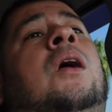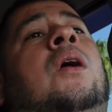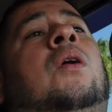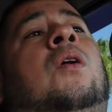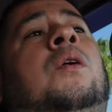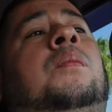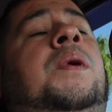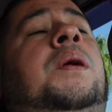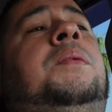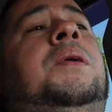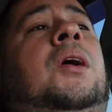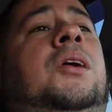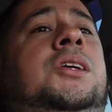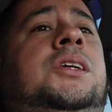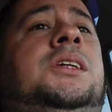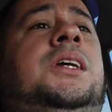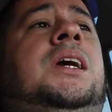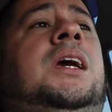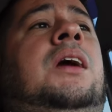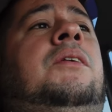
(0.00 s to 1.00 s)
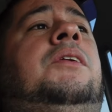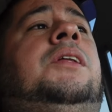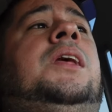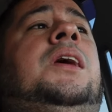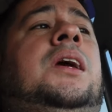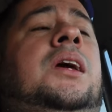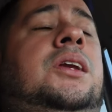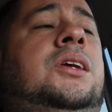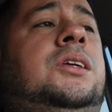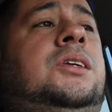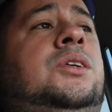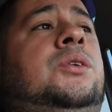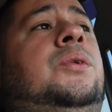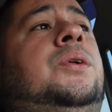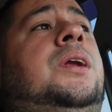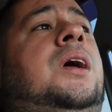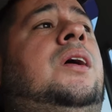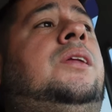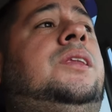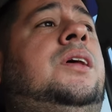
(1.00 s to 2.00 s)
Or maybe I'll just take everything and just do
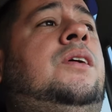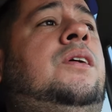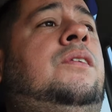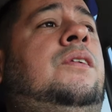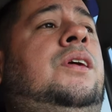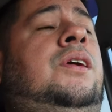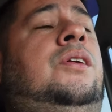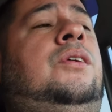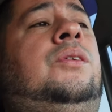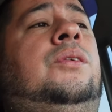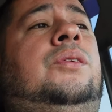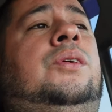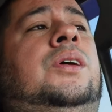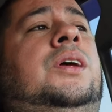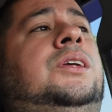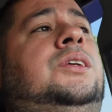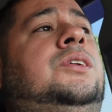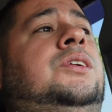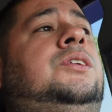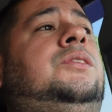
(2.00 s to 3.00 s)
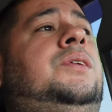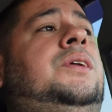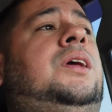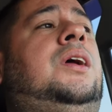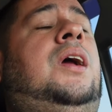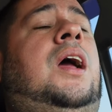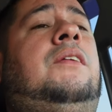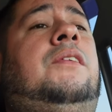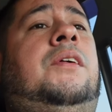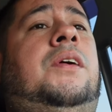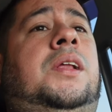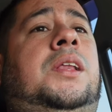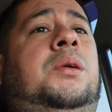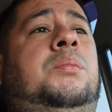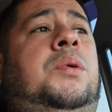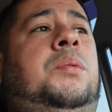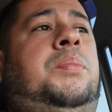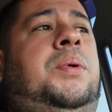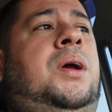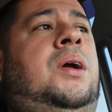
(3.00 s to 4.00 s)
it out there, you know, as soon as we're there, have everything
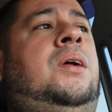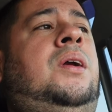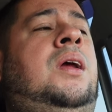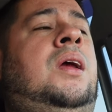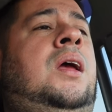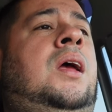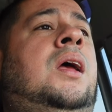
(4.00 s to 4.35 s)
prepared